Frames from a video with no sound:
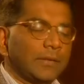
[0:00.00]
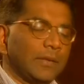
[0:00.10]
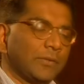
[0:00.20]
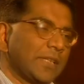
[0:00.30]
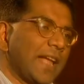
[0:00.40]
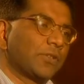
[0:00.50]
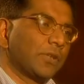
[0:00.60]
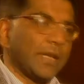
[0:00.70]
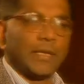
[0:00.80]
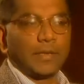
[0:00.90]
there was a
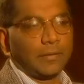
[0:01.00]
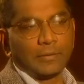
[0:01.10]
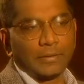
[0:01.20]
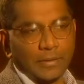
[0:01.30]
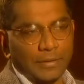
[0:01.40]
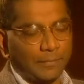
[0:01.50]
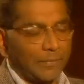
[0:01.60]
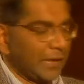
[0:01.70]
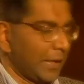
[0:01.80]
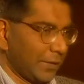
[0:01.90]
natural ending
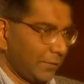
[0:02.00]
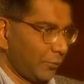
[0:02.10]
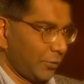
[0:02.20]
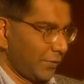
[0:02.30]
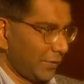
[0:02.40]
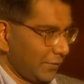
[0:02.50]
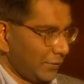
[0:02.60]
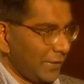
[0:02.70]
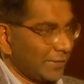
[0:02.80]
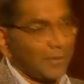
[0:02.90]
in 1946.
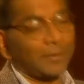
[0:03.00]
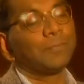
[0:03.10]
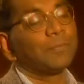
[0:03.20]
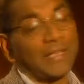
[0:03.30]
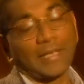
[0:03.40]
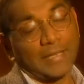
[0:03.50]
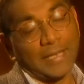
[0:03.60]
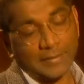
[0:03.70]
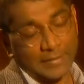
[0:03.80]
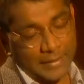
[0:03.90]
So
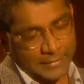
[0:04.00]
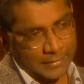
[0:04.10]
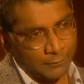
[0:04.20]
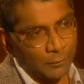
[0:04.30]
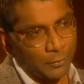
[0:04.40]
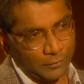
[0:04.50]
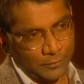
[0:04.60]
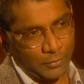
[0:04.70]
that's the flow of the